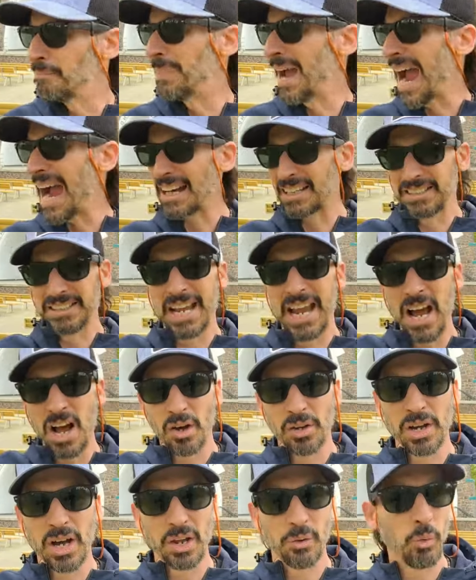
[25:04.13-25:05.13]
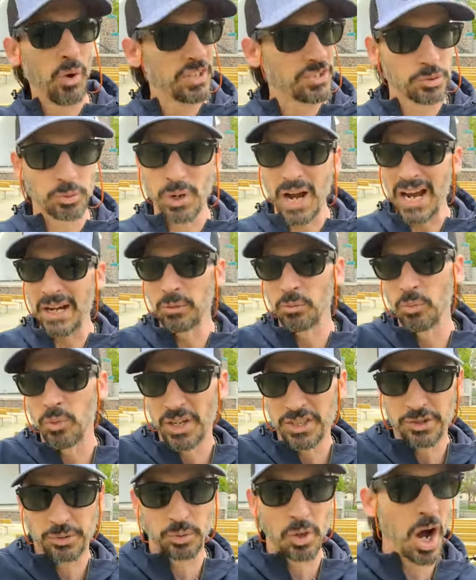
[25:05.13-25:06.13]
to back down on what's right and
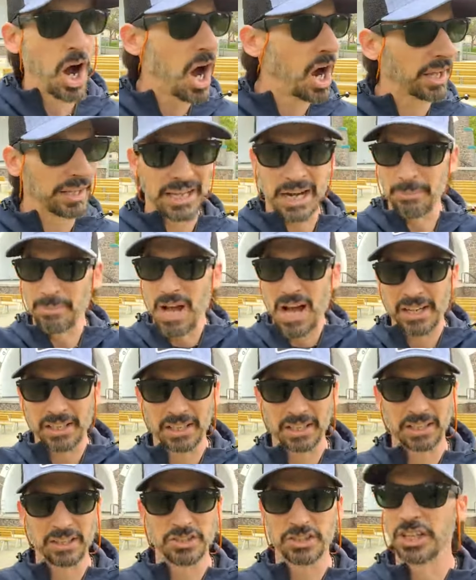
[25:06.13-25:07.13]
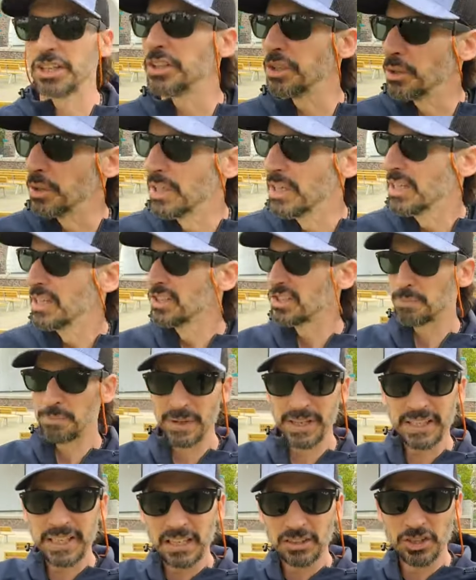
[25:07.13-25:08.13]
what's wrong and that I'm not going to continue
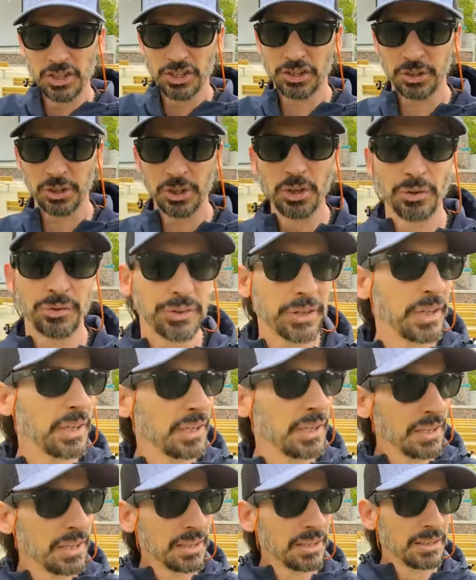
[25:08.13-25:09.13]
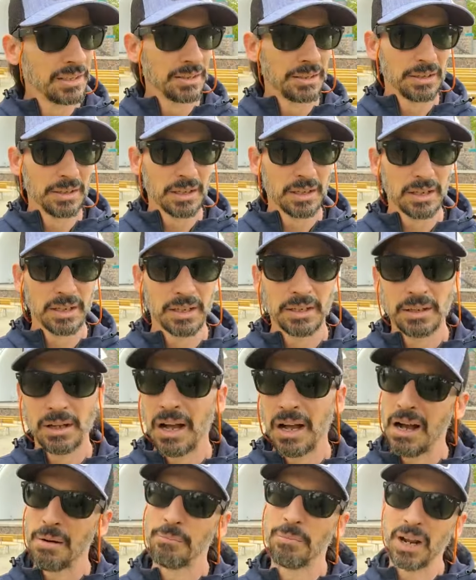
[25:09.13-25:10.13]
speaking the truth.
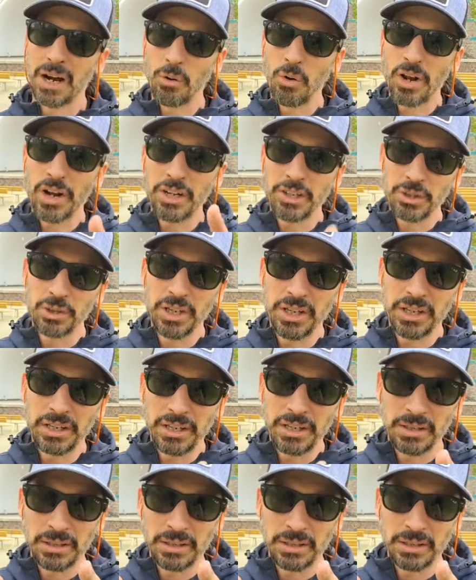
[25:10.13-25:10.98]
But I want to do it